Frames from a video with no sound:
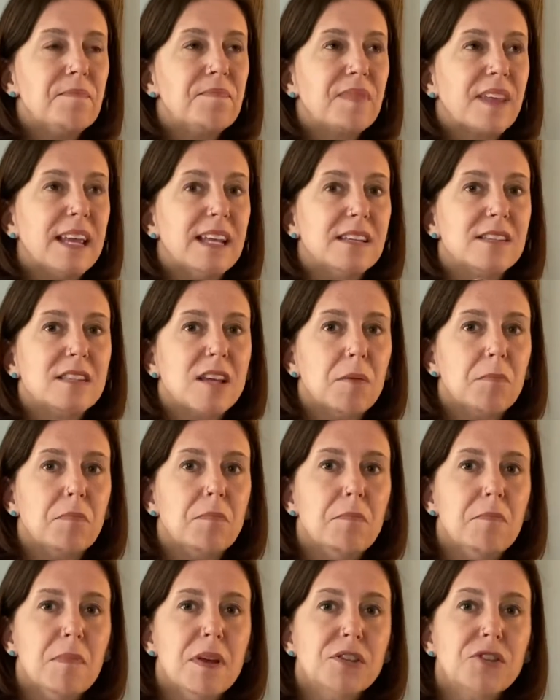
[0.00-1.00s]
In
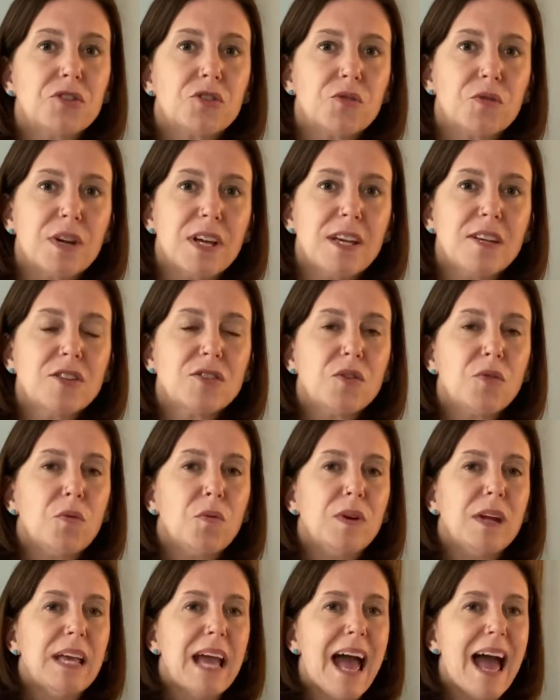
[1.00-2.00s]
some mysteries,
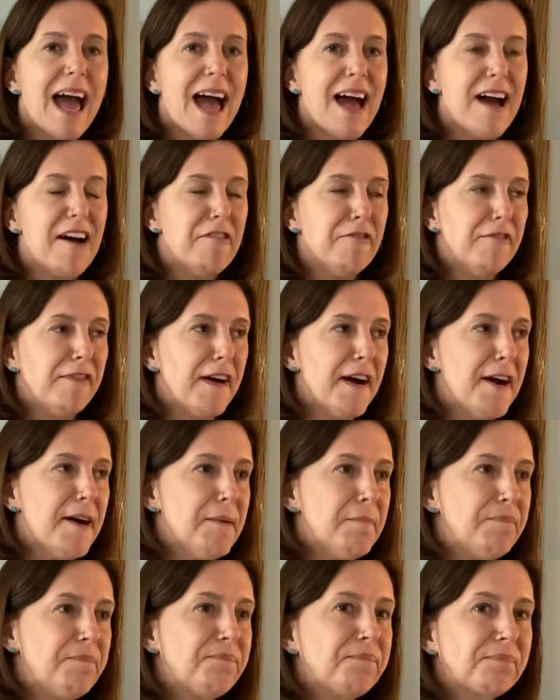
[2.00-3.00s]
we have,
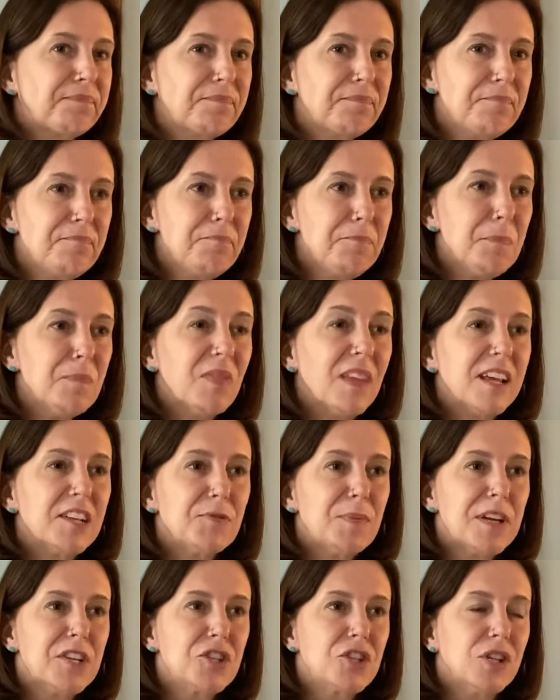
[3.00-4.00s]

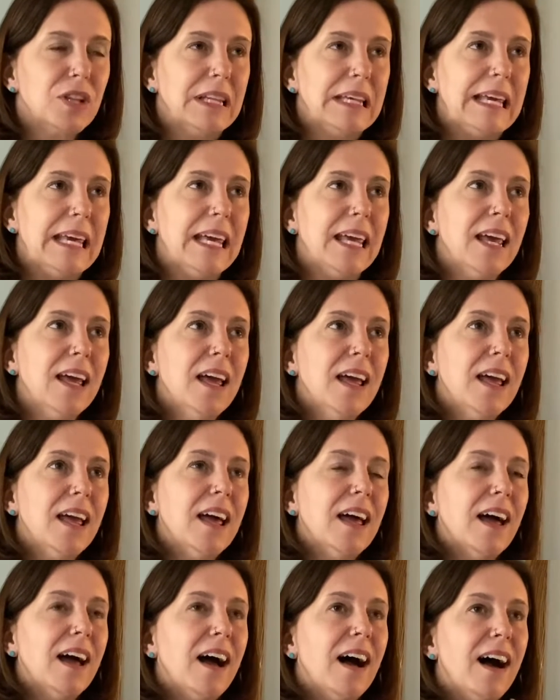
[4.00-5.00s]
especially,
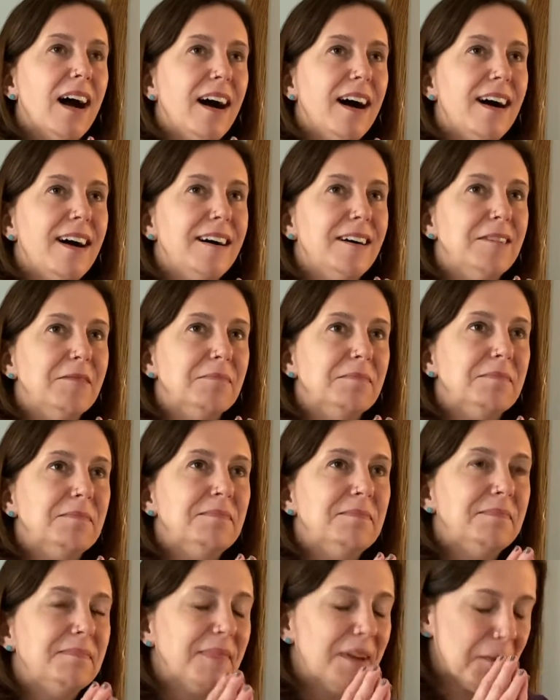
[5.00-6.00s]
oh
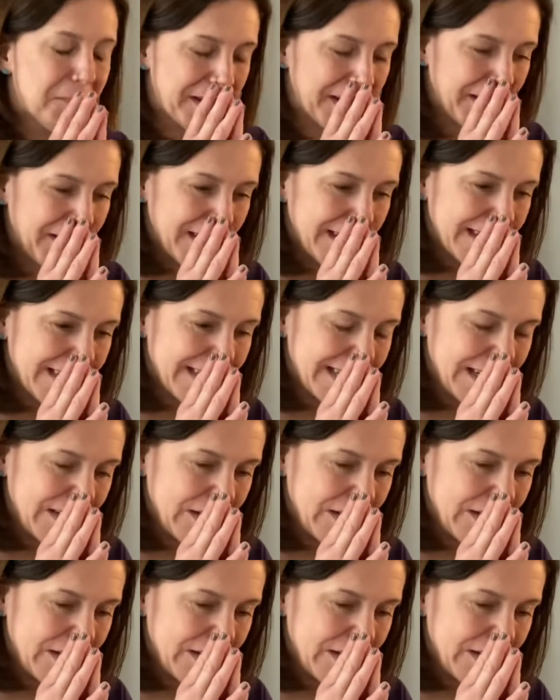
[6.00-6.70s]
my goodness,